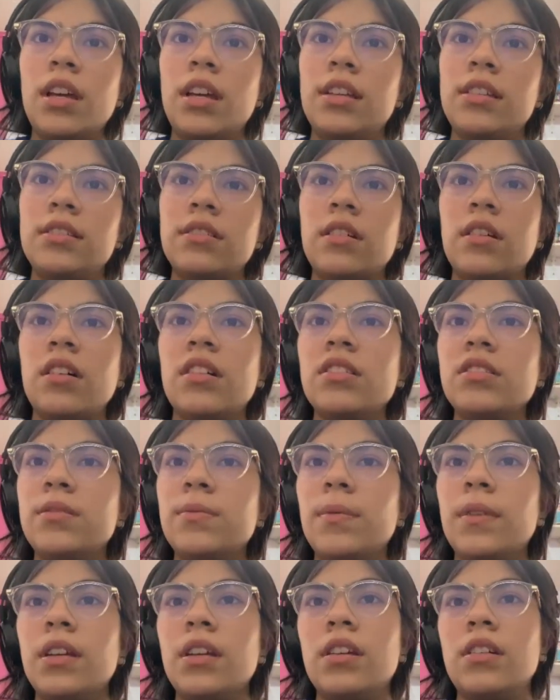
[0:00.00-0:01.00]
is
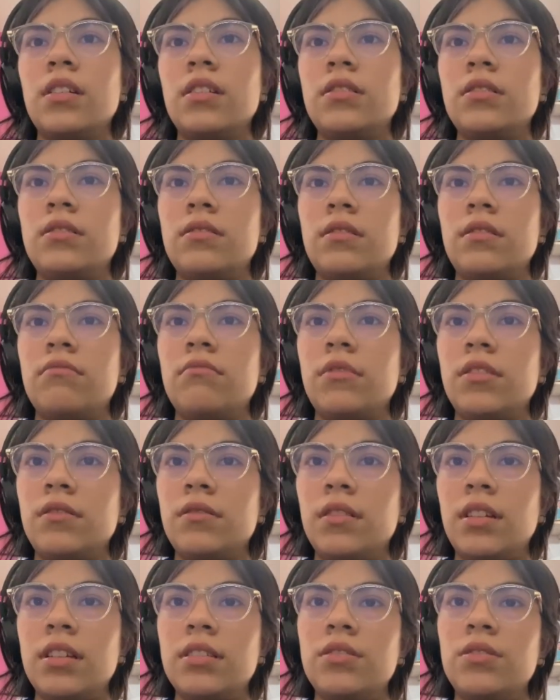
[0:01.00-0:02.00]
caused because
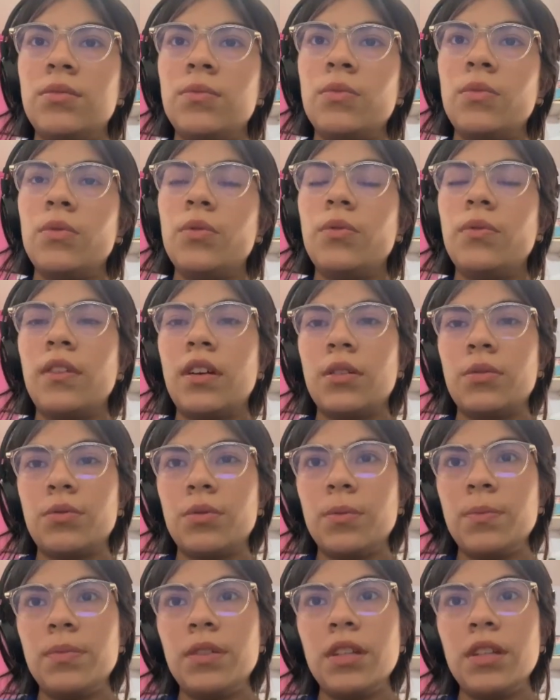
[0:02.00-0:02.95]
as you move a group